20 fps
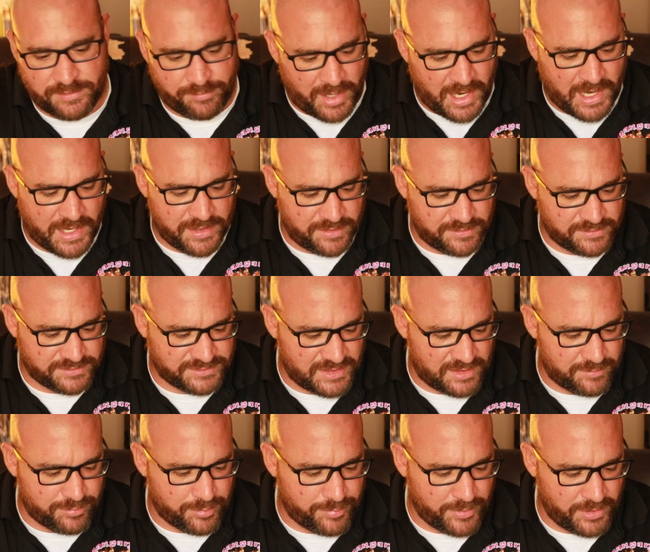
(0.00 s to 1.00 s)
to buy another
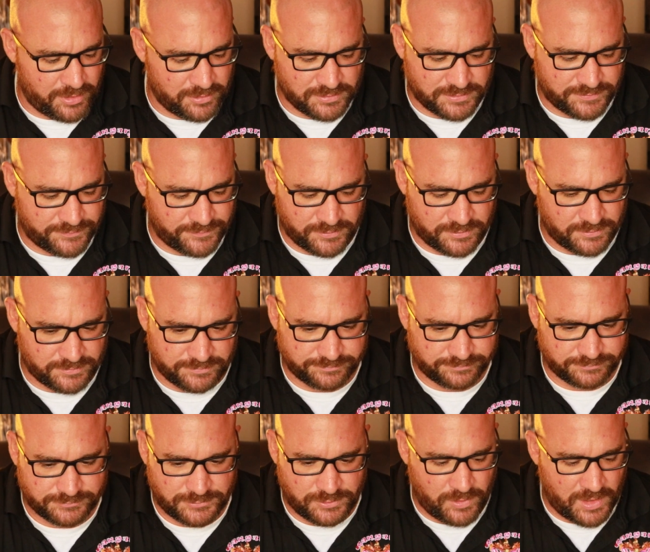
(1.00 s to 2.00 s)
set of propellers for
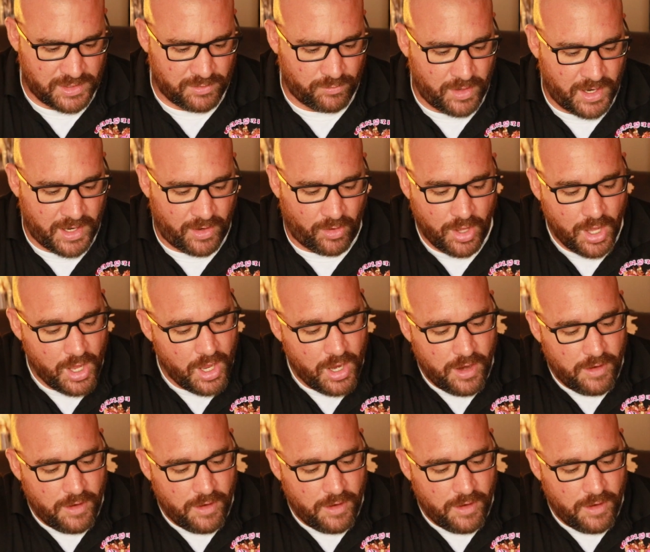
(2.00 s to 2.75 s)
quite a while.